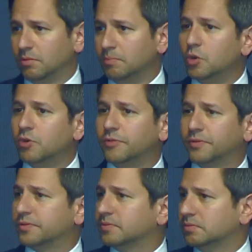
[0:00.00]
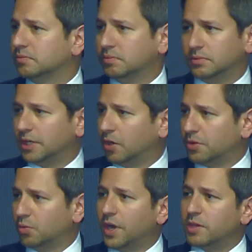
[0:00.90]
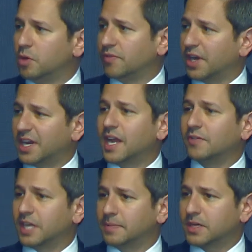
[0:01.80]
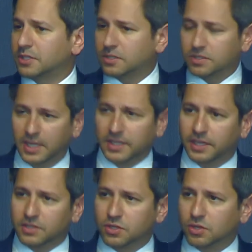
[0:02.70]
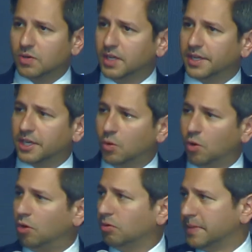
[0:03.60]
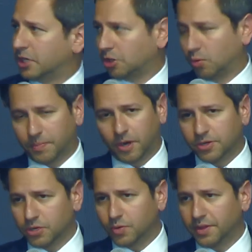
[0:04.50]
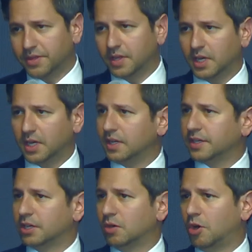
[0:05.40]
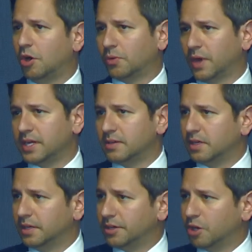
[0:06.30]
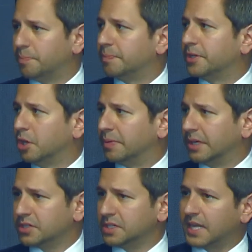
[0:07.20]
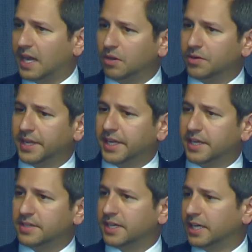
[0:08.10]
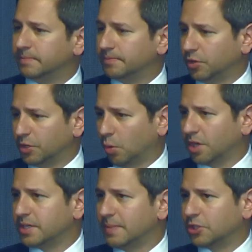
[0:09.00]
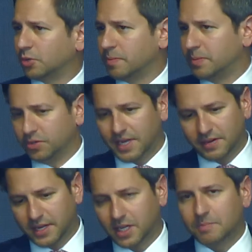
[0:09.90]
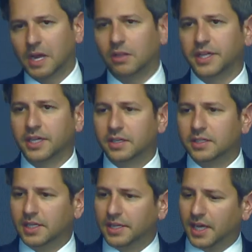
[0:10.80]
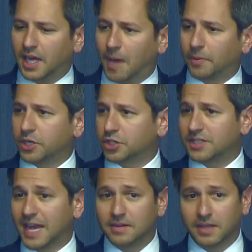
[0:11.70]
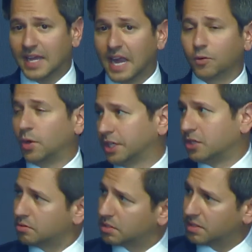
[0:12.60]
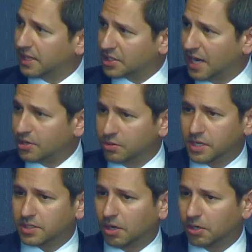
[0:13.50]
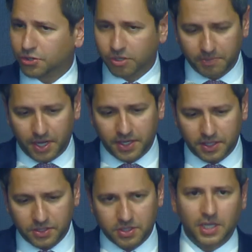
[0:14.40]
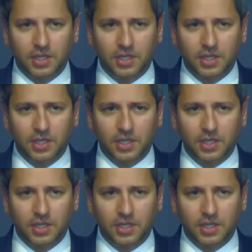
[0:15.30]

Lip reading: move the way you move on an everyday basis. And so we'll make sure we're partnered with all the right players in town and really work to make sure we build out a compelling operation that everyone can use. That's not unique to Archer, but is